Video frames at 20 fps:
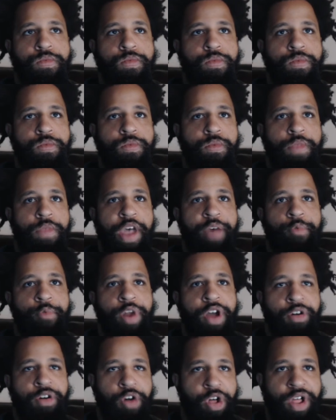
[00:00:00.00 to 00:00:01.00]
Not what
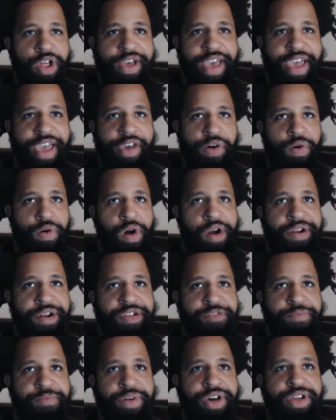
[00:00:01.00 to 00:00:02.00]
I'll call a KO artist,
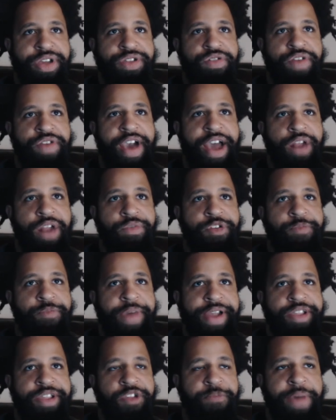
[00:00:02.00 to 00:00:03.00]
but you got to
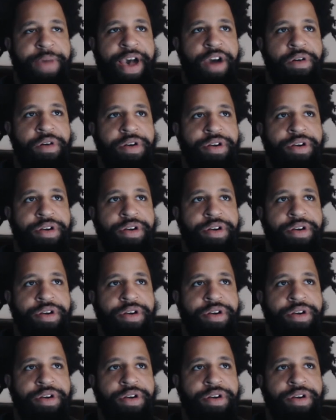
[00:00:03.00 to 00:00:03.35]
respect his power.